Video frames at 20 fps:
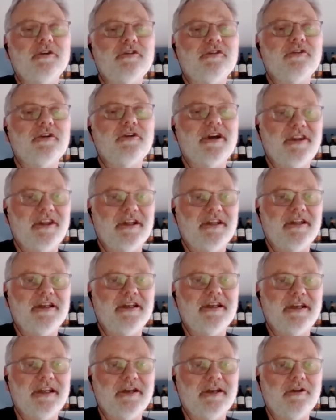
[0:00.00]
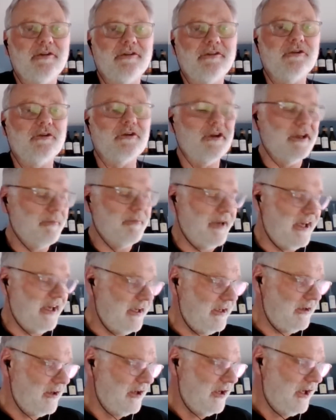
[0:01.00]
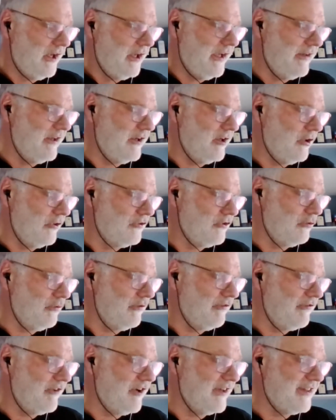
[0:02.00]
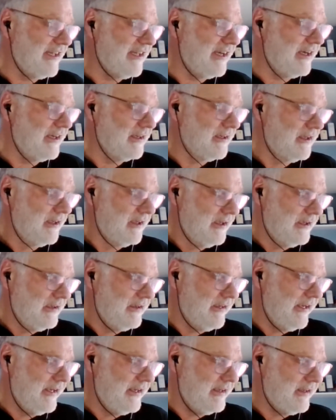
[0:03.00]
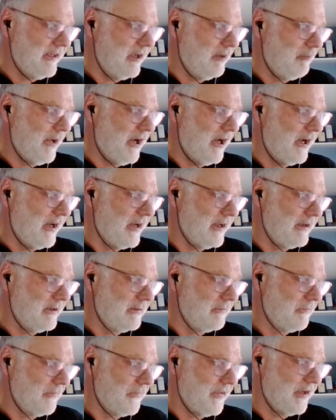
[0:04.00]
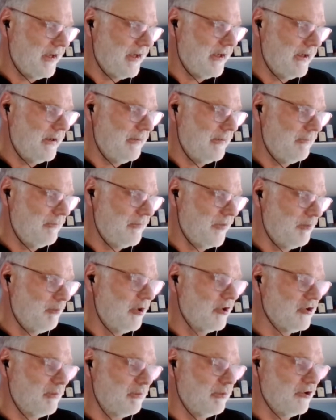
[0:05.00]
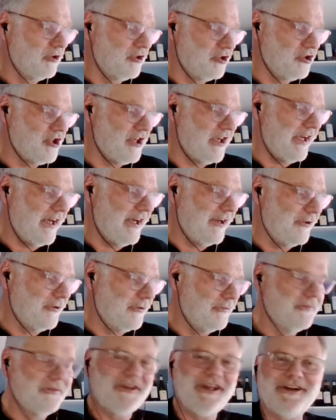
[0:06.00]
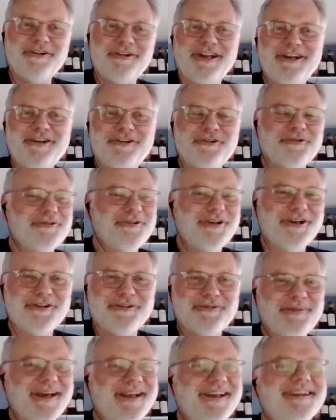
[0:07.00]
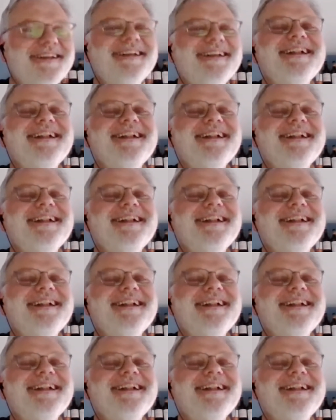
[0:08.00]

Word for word: So I think that it'll certainly make it. And then also we've got the Dea del Mara, um, Montepulciano. How'd I do? Not too bad.